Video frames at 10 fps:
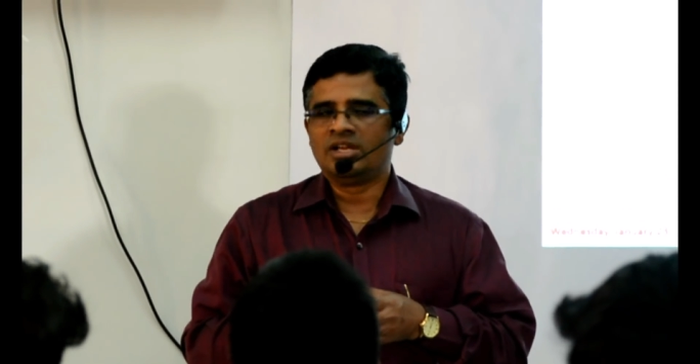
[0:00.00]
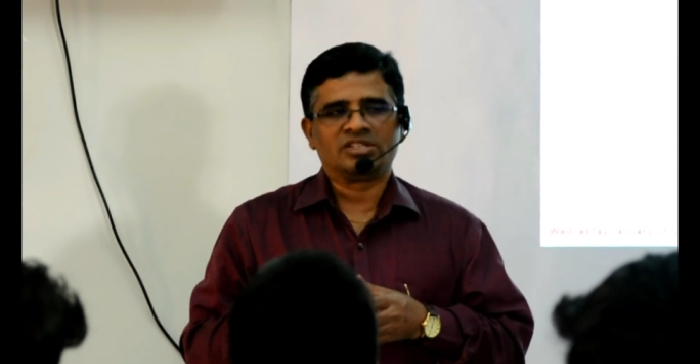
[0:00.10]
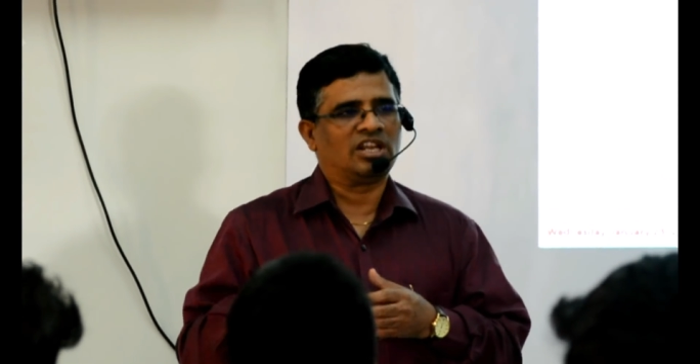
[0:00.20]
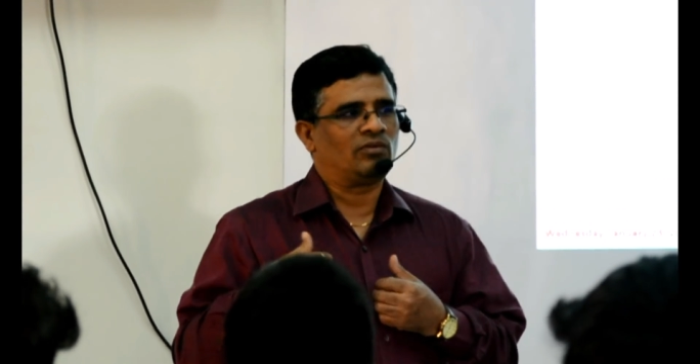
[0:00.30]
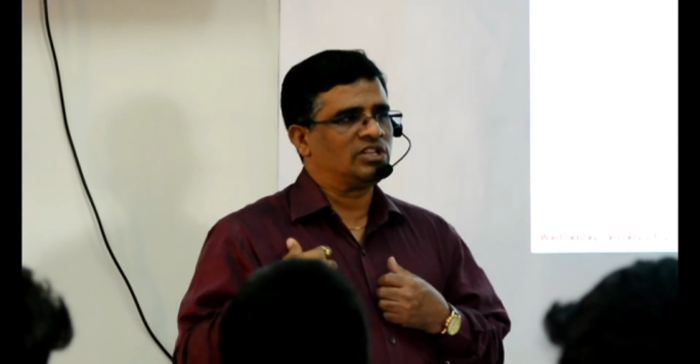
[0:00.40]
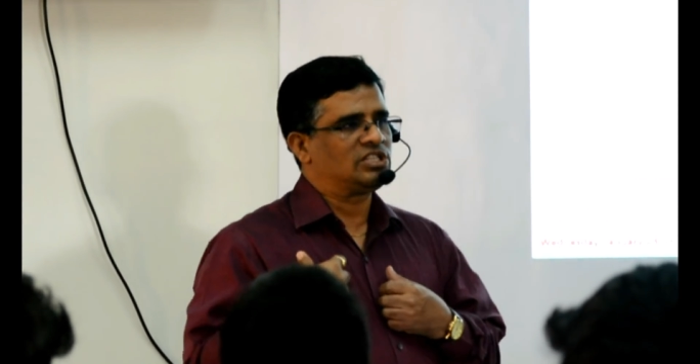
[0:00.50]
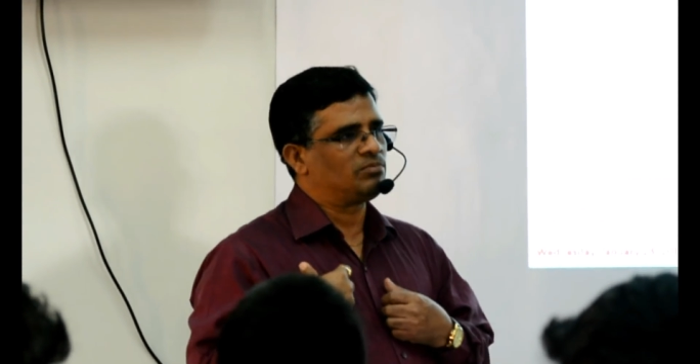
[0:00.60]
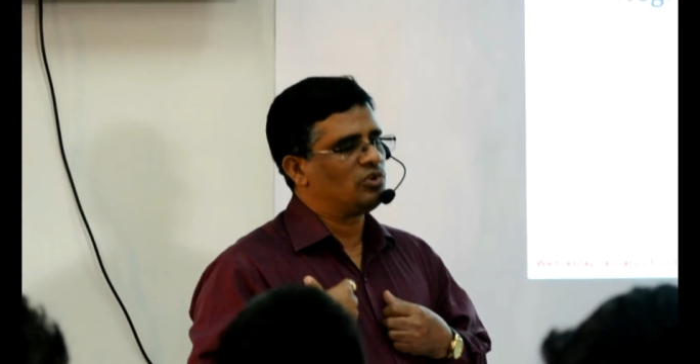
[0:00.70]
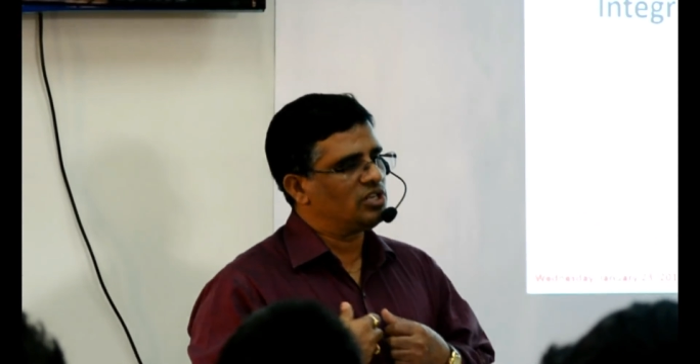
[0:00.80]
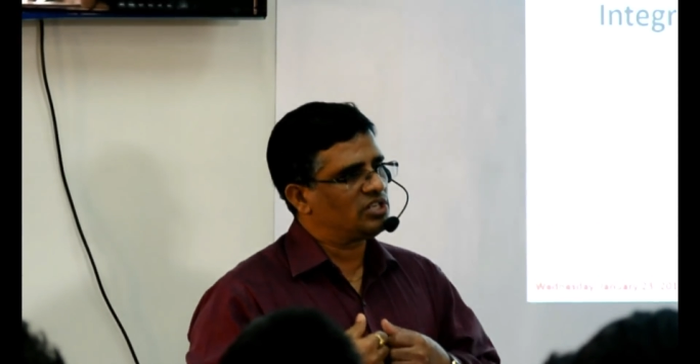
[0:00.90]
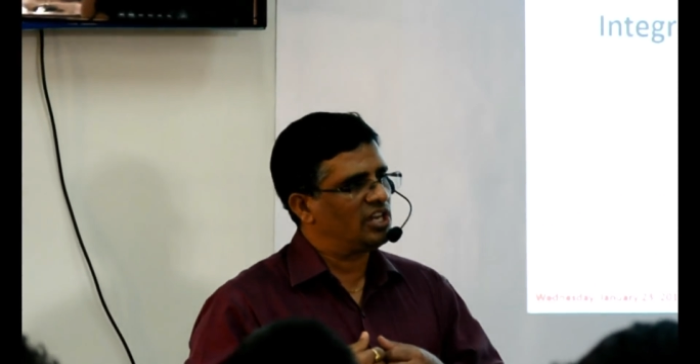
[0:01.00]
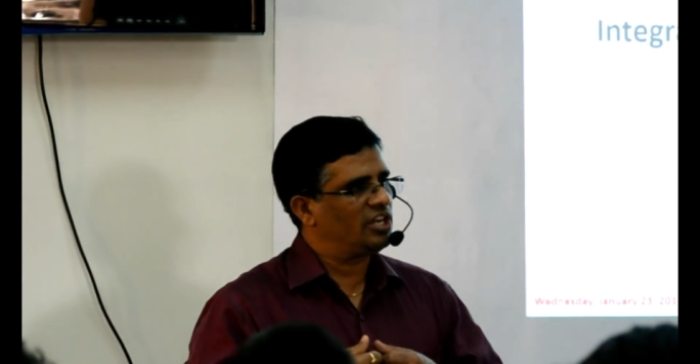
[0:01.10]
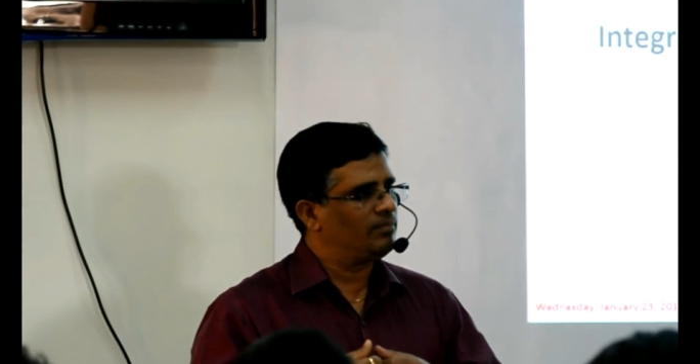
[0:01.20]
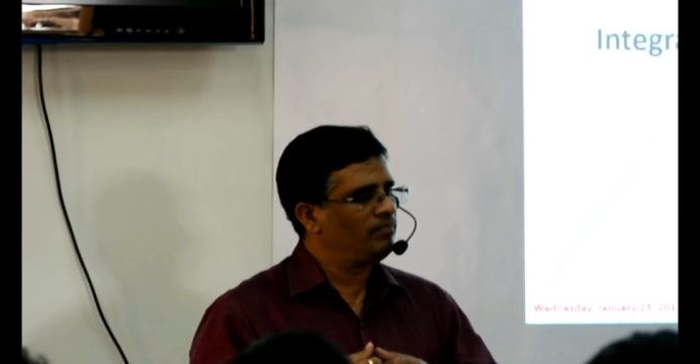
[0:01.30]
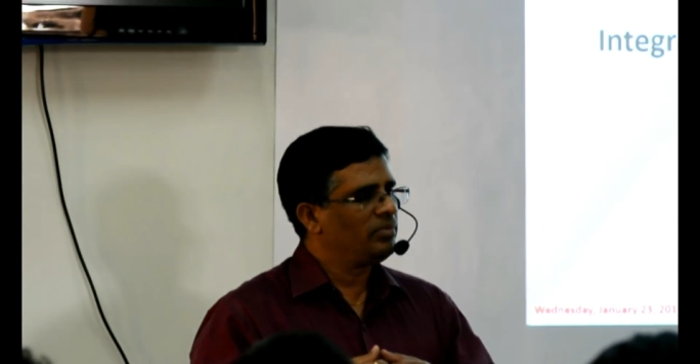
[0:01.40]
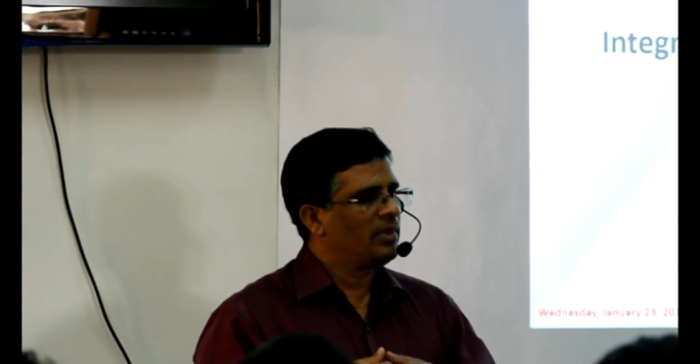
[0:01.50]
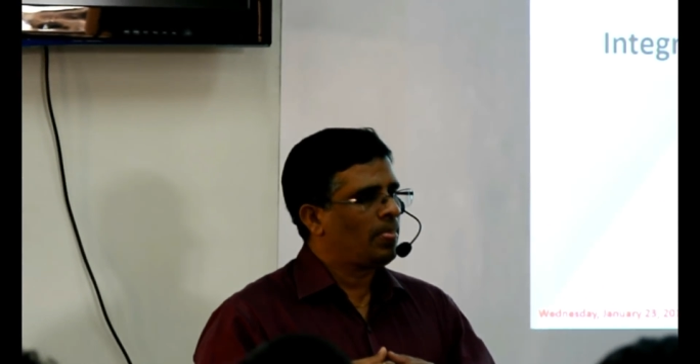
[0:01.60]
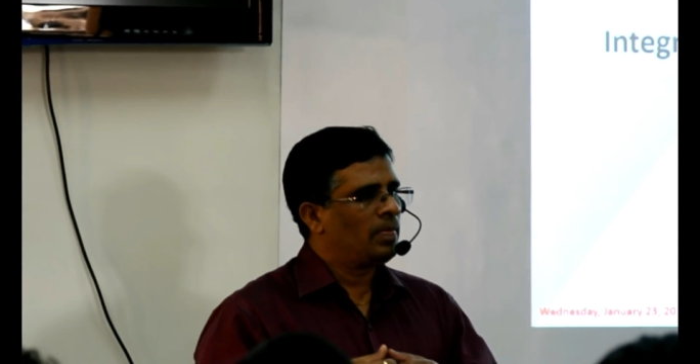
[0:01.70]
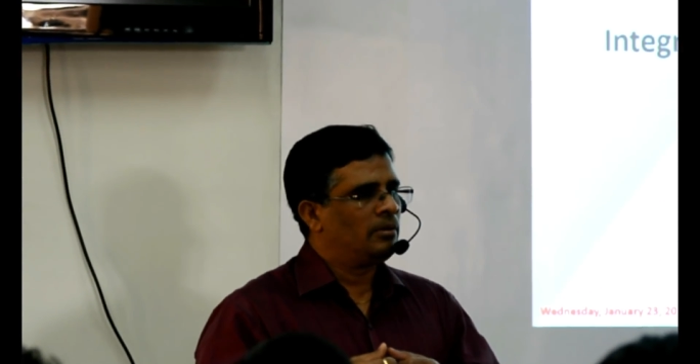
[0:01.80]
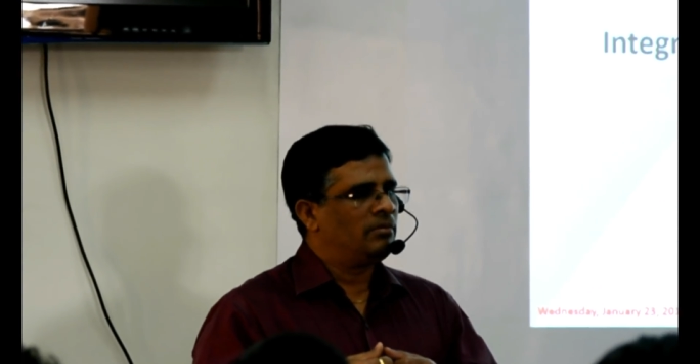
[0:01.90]
So like once upon a time,
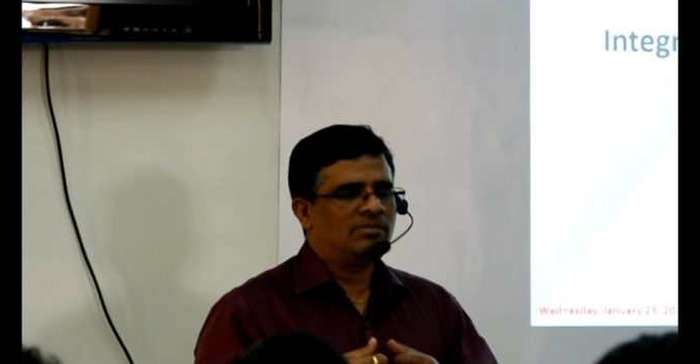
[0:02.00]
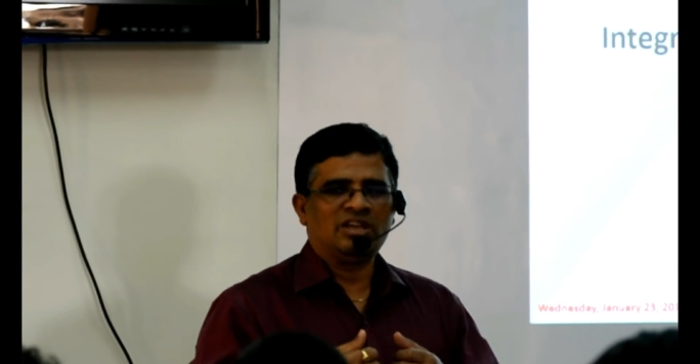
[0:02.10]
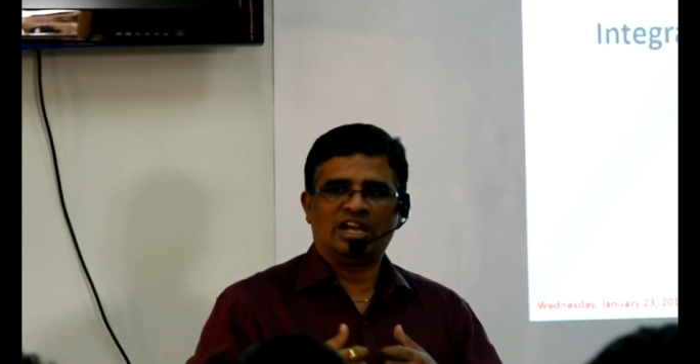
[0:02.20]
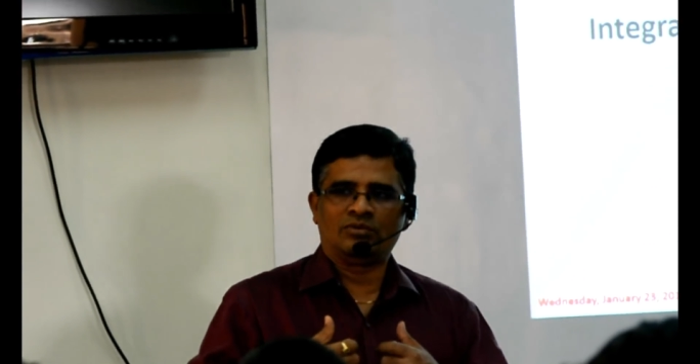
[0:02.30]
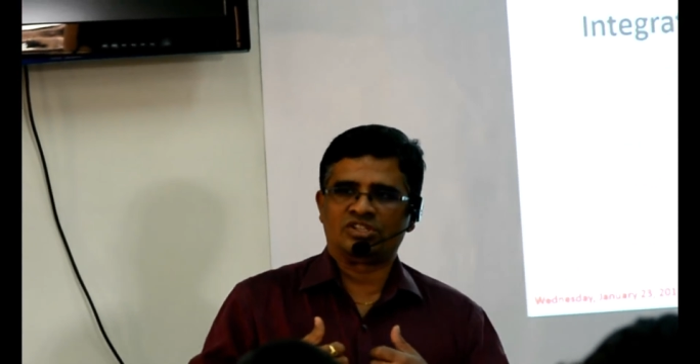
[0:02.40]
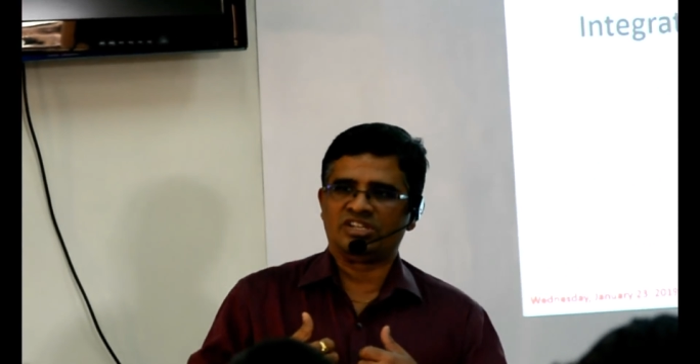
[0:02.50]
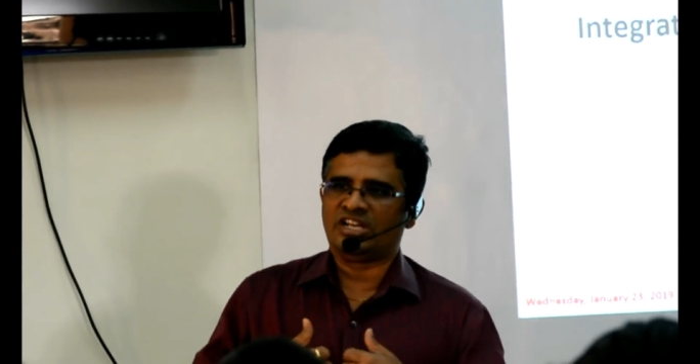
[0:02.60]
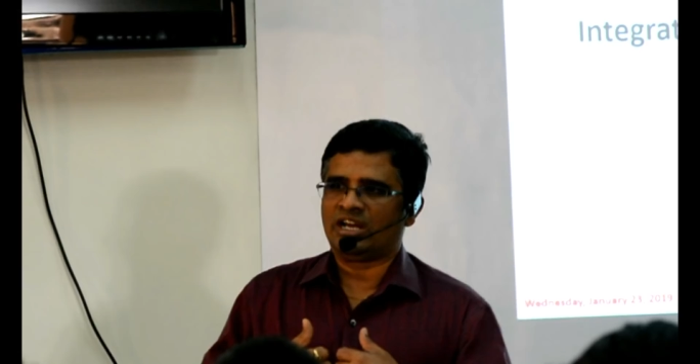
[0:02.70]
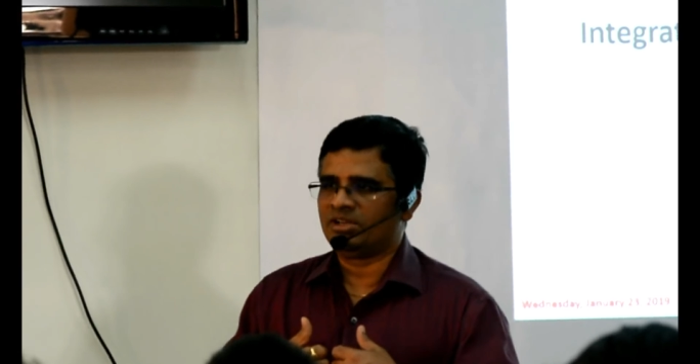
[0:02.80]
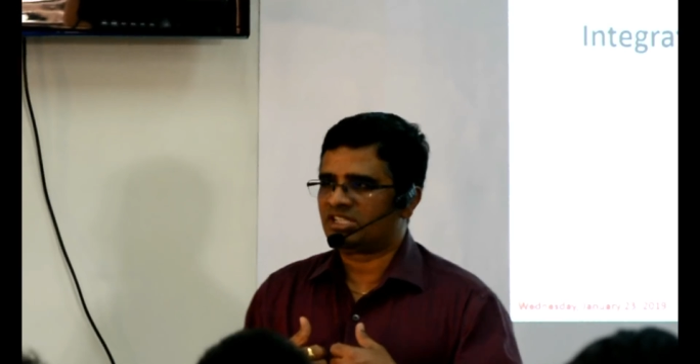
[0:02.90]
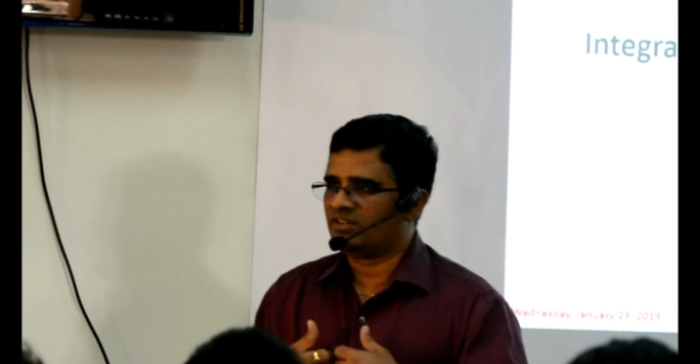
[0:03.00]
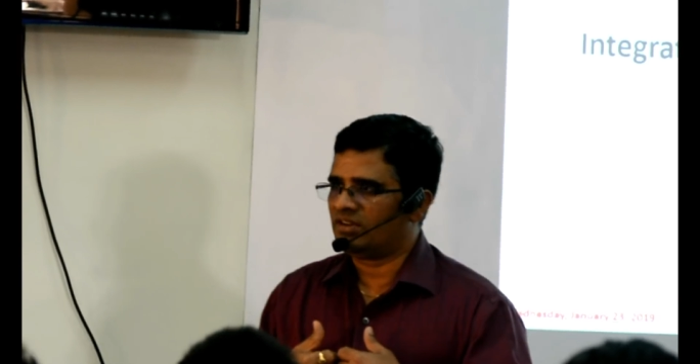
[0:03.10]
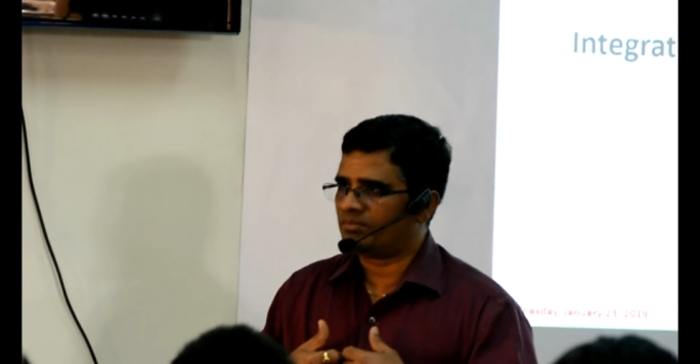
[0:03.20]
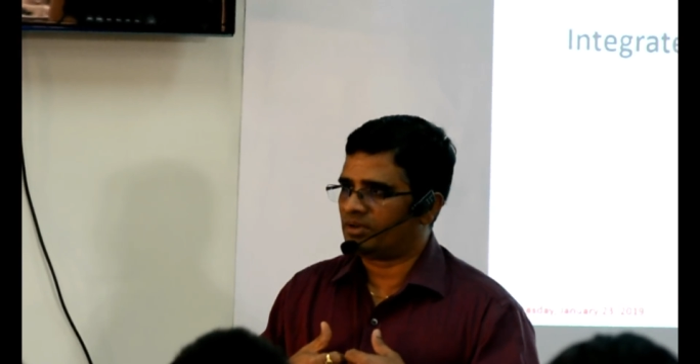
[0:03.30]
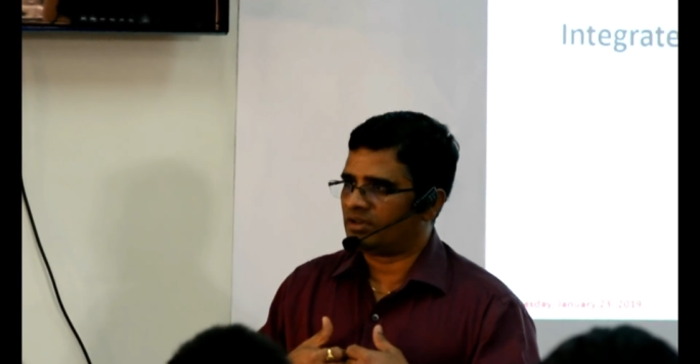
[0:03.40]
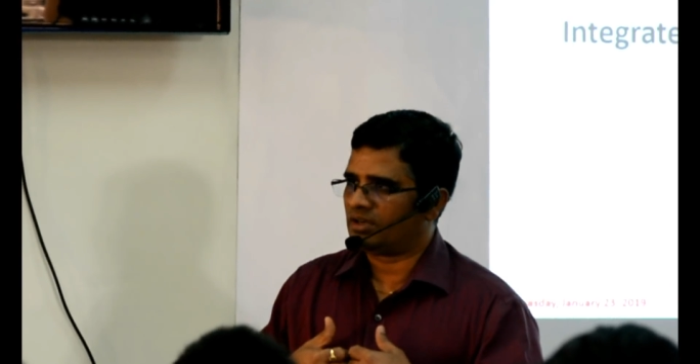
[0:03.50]
maybe I was a database developer.